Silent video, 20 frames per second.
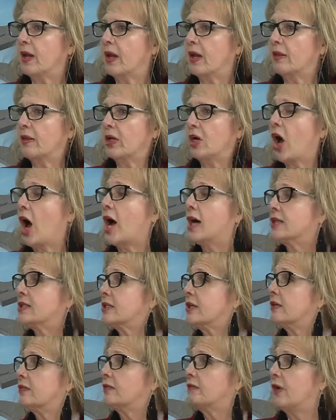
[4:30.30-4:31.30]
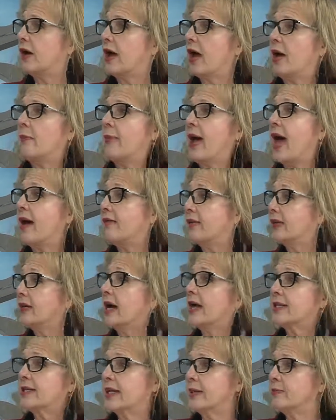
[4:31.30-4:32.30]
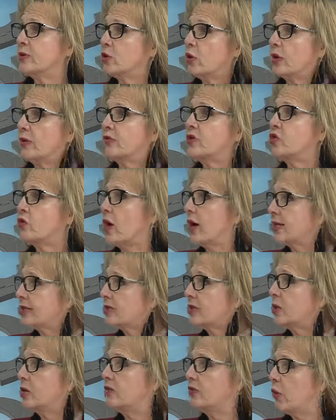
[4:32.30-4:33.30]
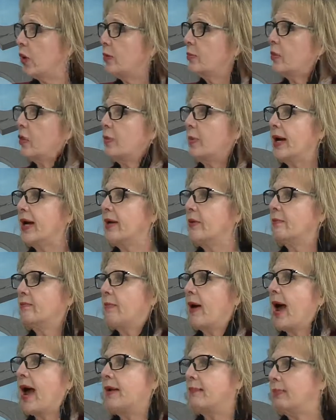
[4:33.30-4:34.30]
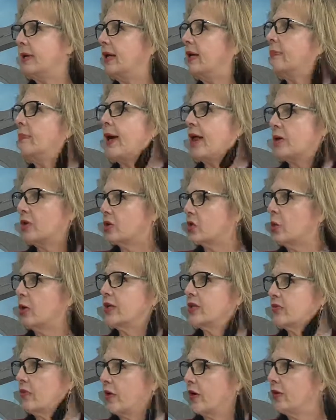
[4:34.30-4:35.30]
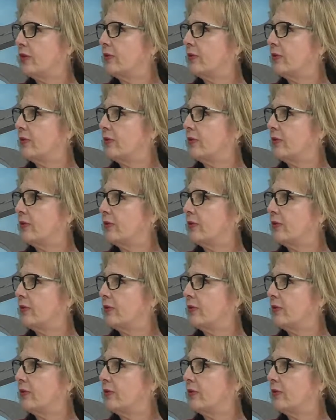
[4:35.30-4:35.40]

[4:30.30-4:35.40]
the cost of um, having a, uh, some sort of trust to avoid probate might be a better choice for you.